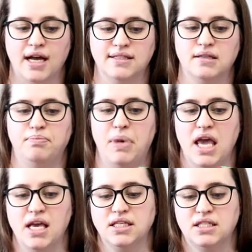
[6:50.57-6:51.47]
as the
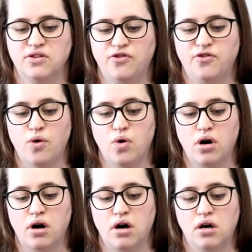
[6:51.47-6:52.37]
base
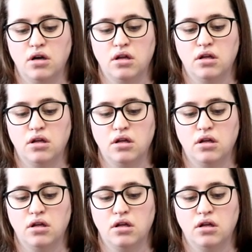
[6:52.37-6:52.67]
for